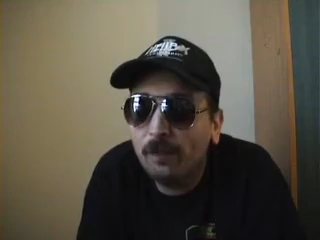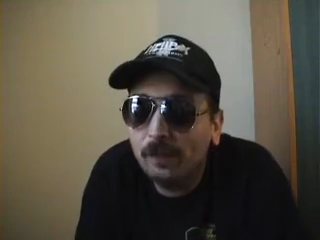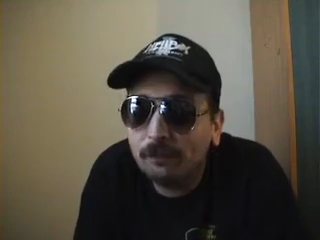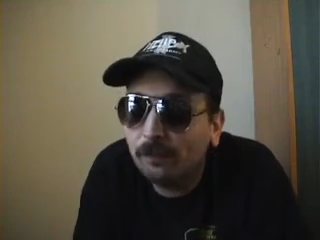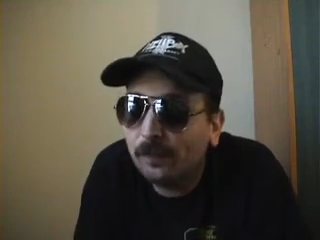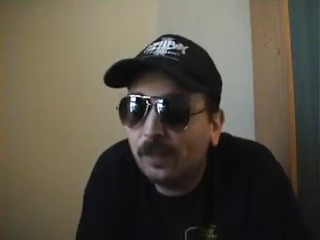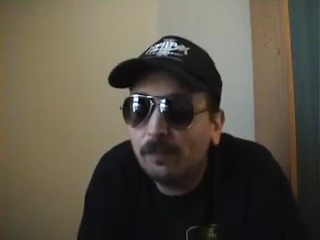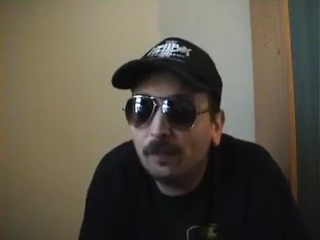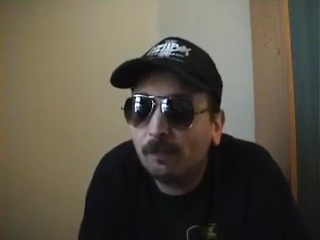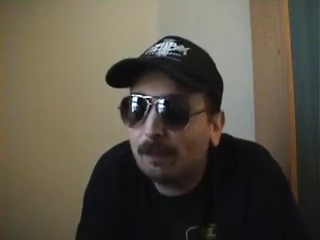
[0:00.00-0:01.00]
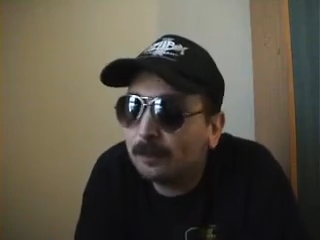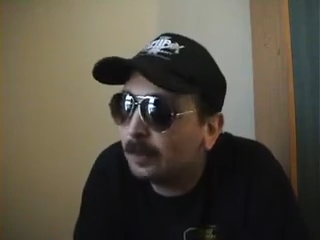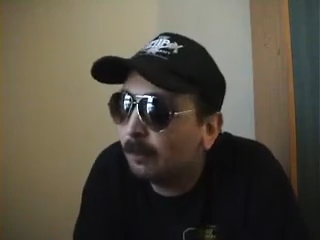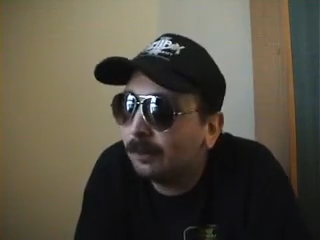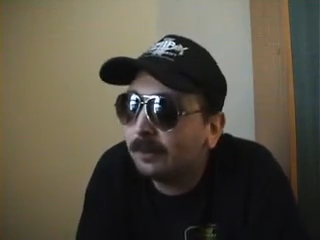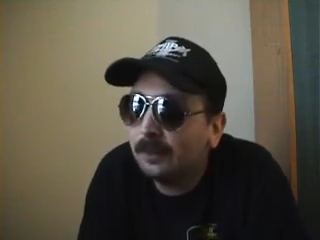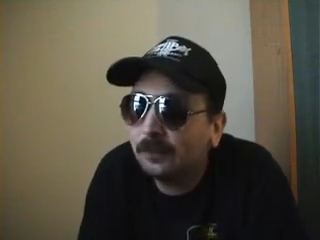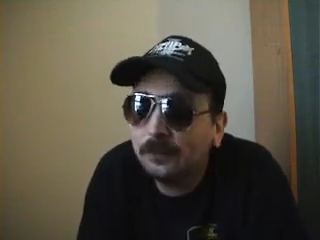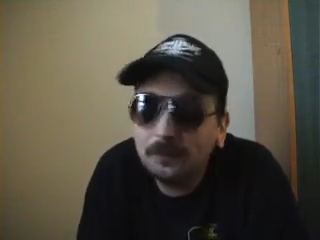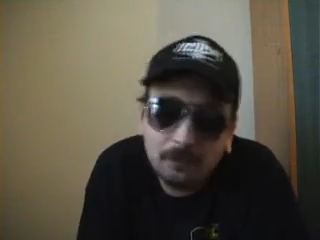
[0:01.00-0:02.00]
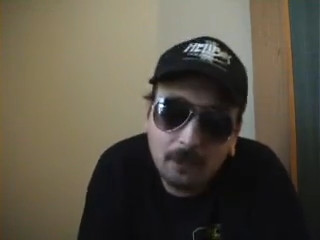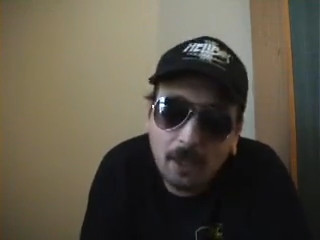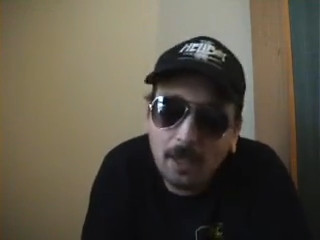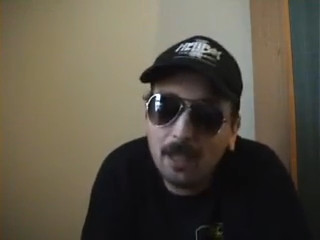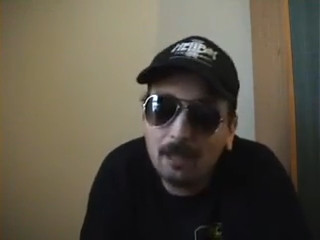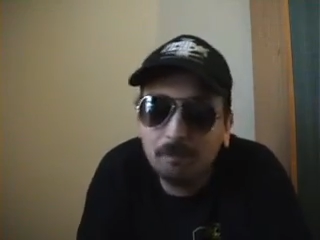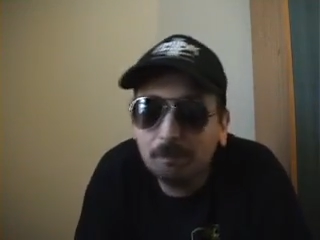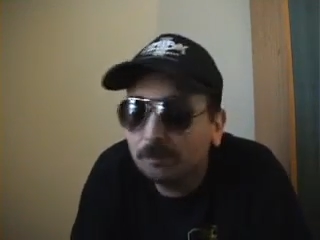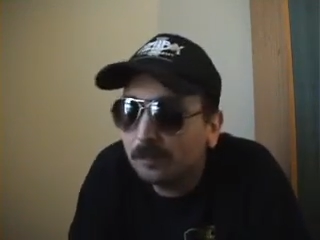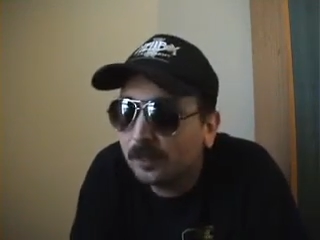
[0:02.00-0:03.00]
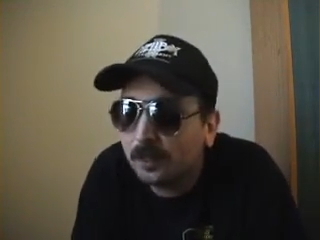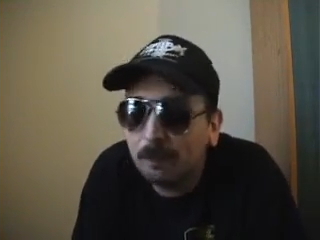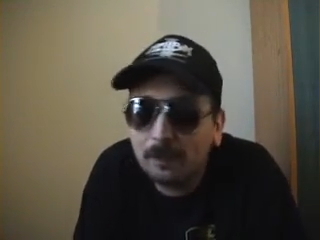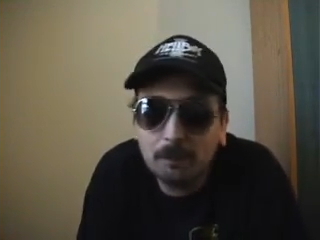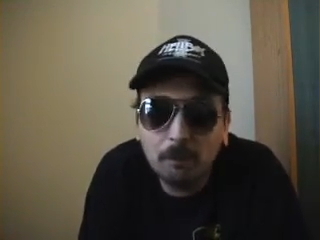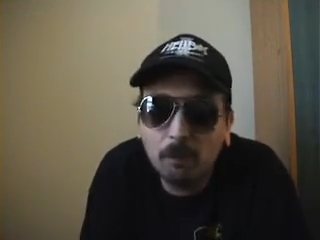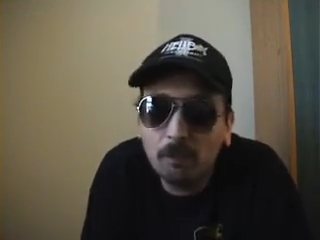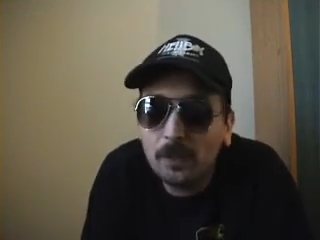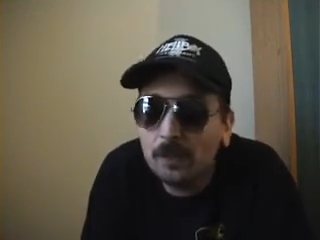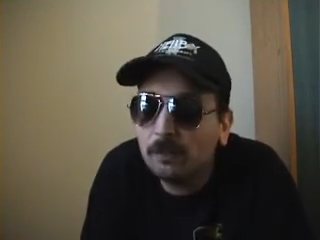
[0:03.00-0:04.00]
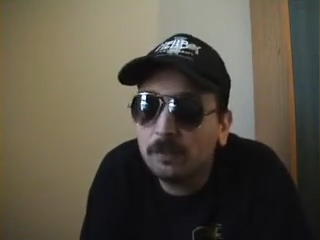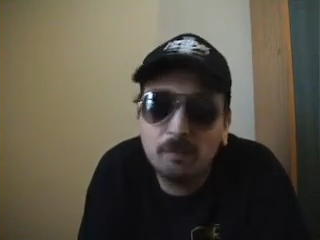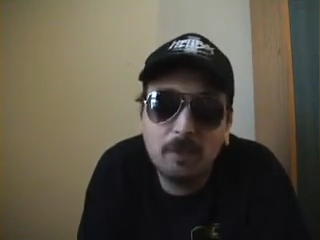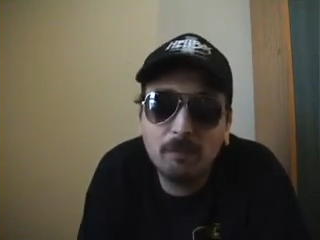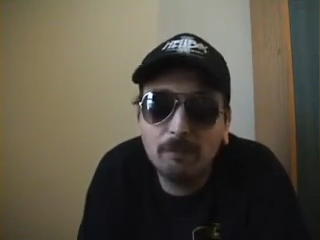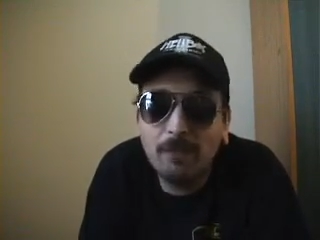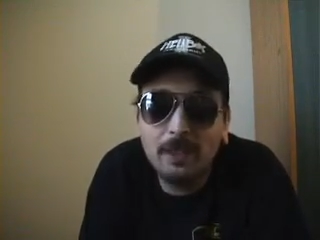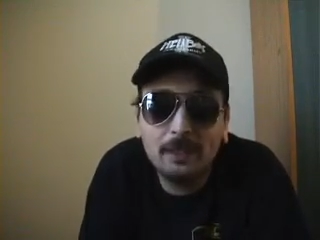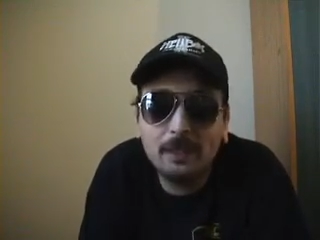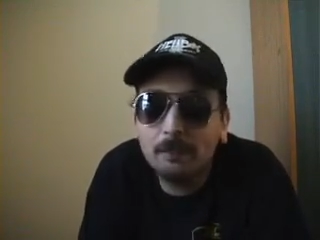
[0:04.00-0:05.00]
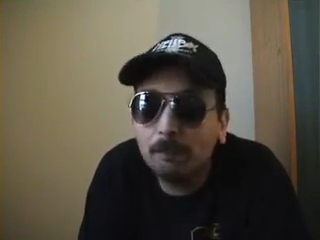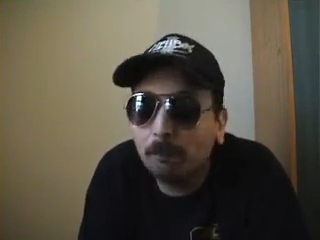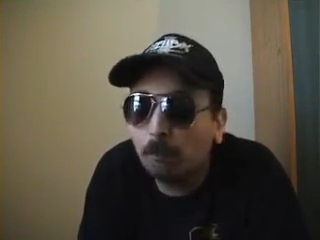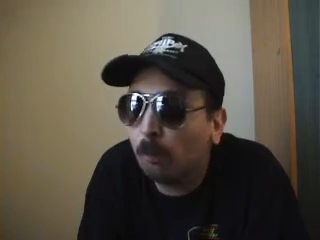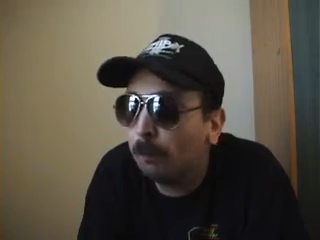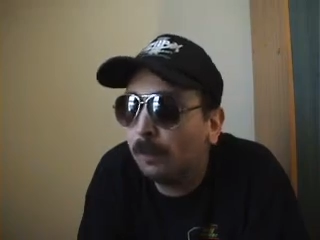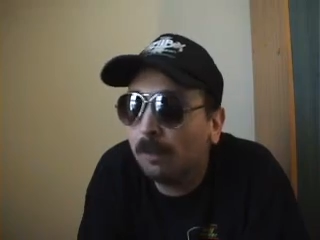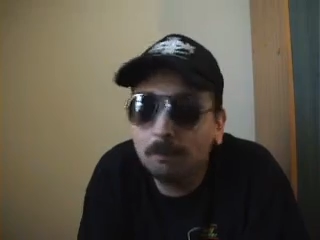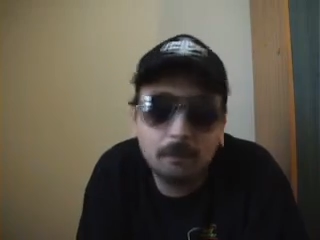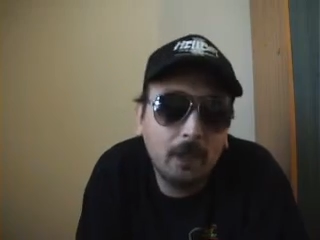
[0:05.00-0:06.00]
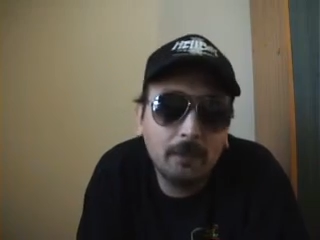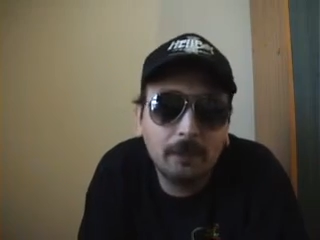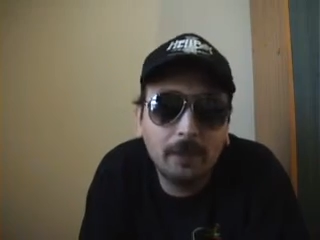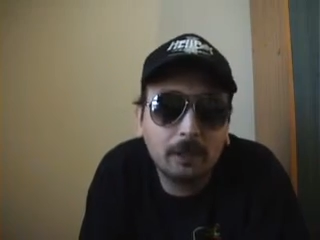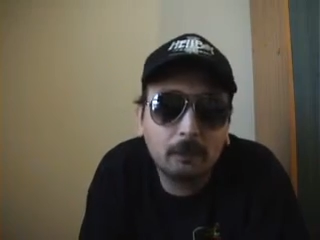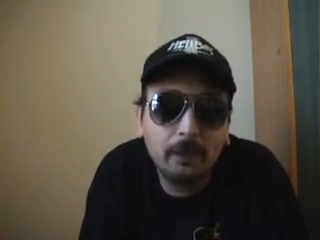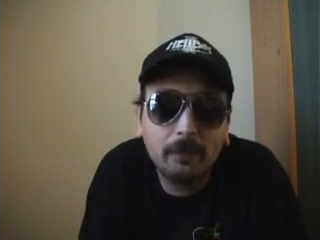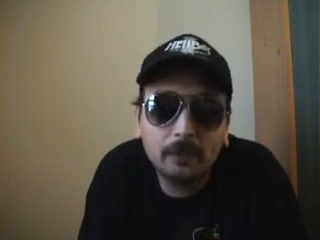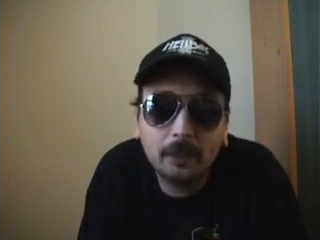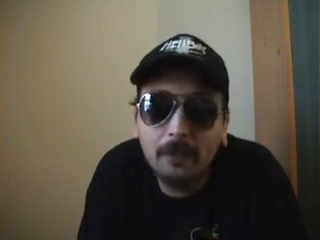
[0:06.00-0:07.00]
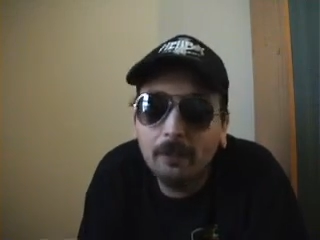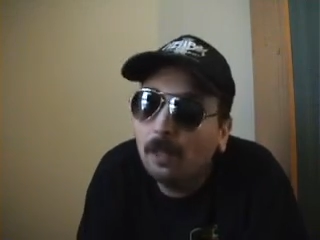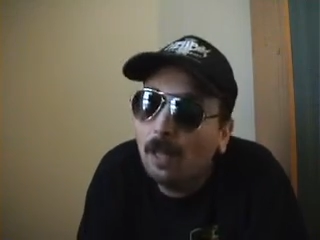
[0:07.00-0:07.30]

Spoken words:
first review for Crap Cinema Central. There's going to be some more reviews with some different faces cropping up over the next week or so.